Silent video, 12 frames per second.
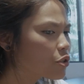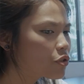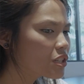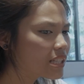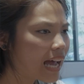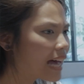they're
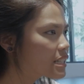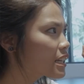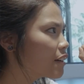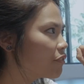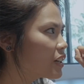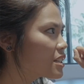just
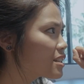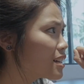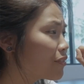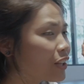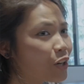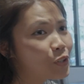asking fun
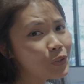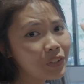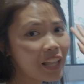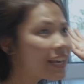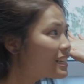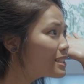stuff like who
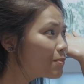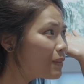likes